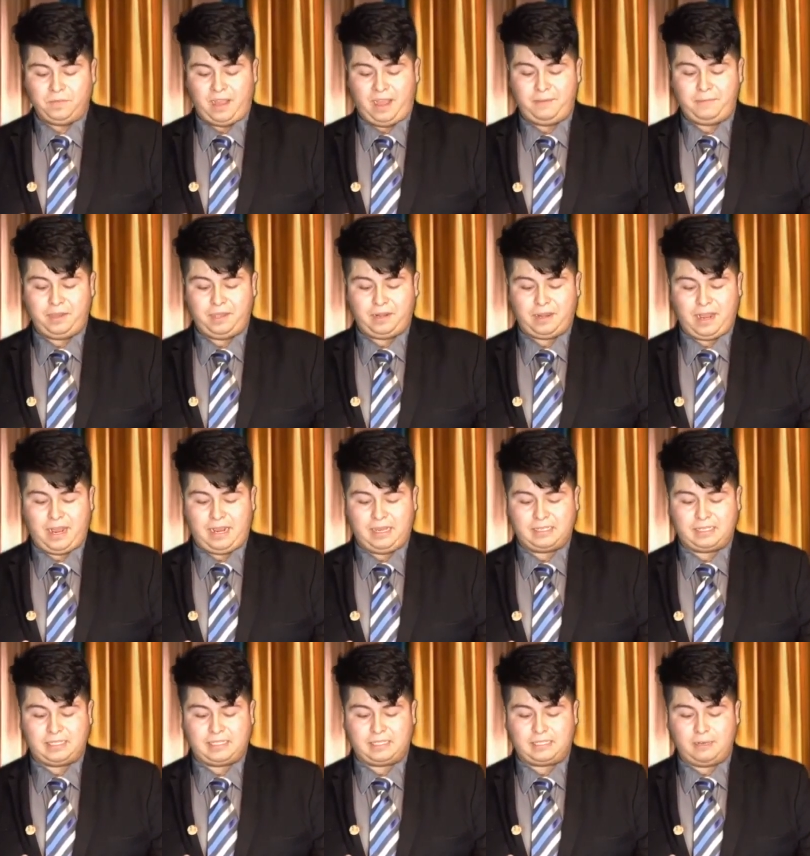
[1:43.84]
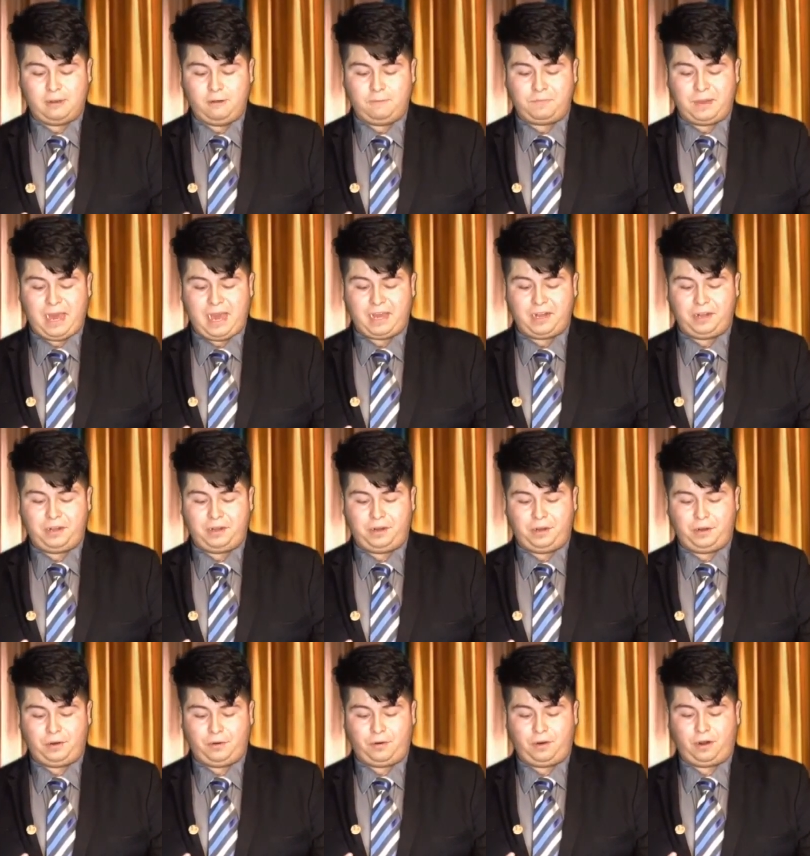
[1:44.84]
I mean, guys, it's so bad in New
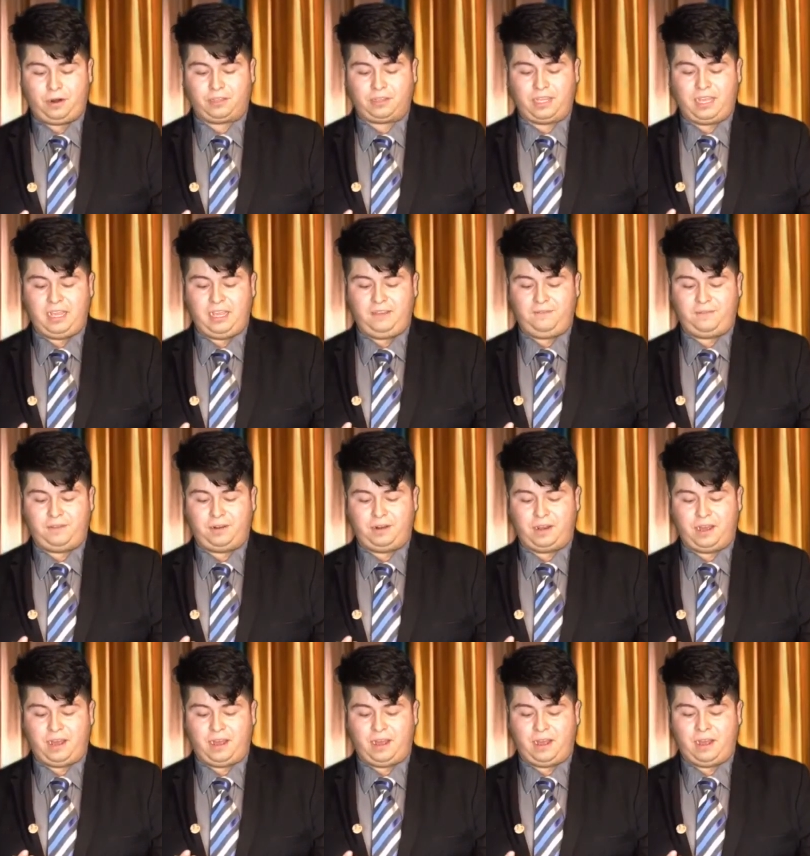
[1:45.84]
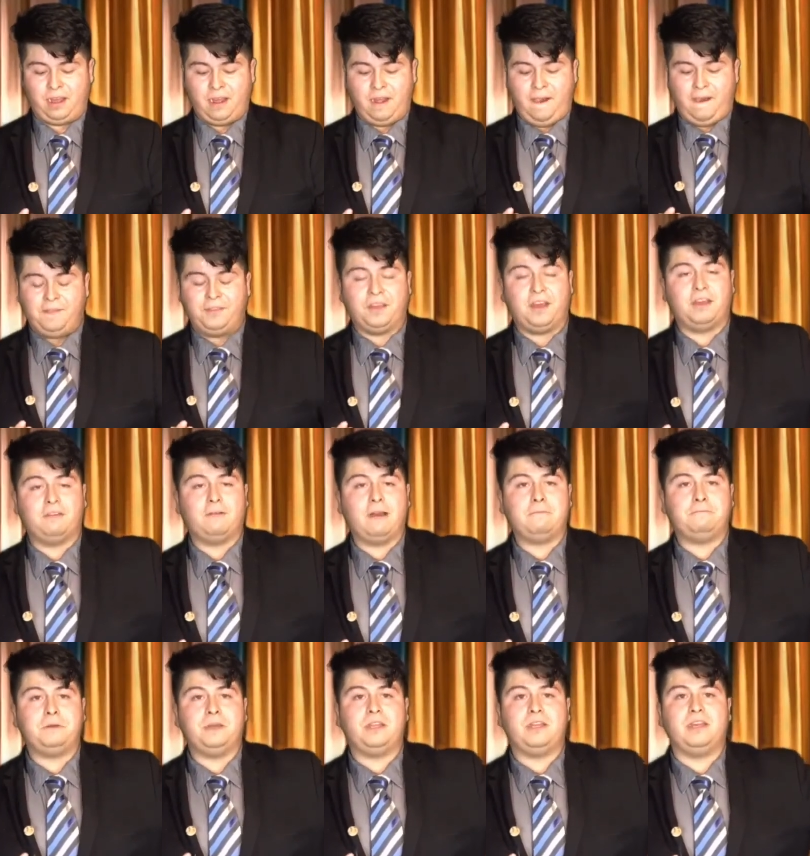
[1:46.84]
York, they even, the
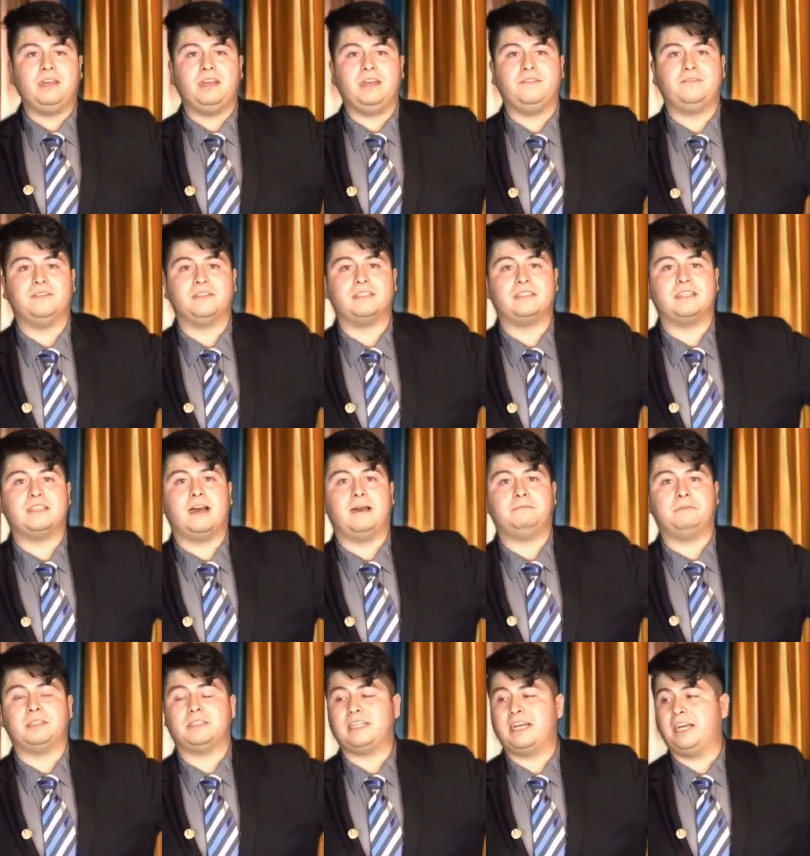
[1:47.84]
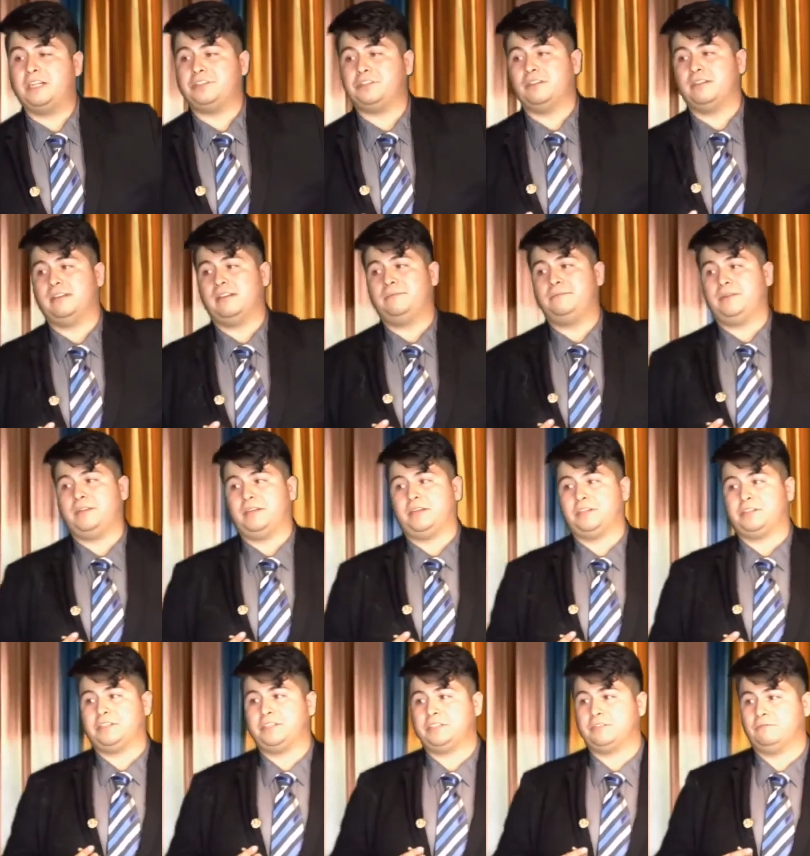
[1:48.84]
NYPD even stopped the Statue of Liberty
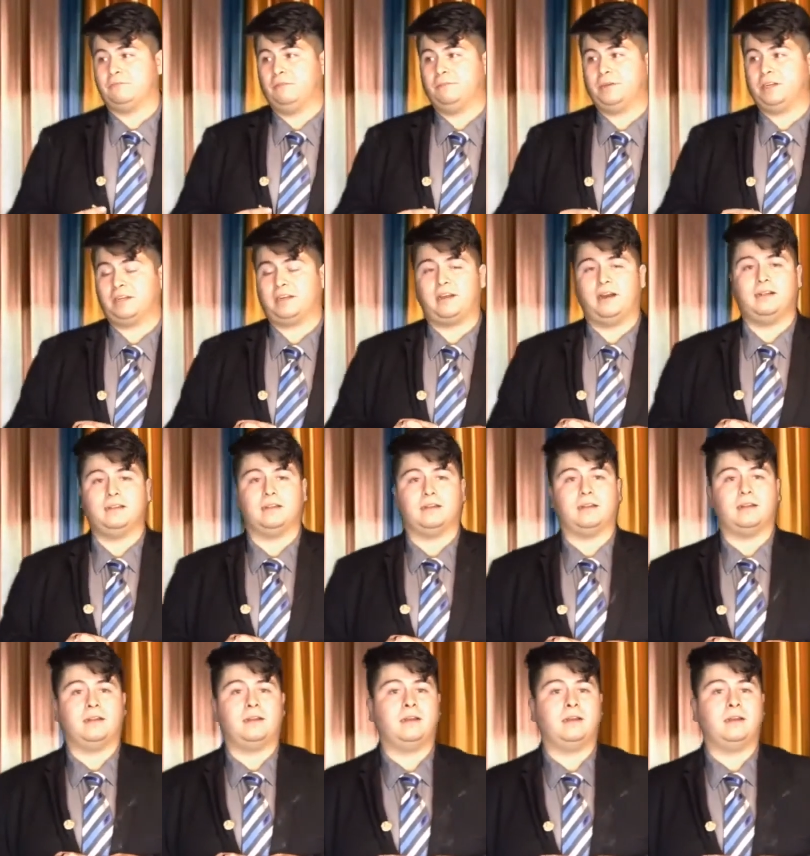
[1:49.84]
because she's a woman of color.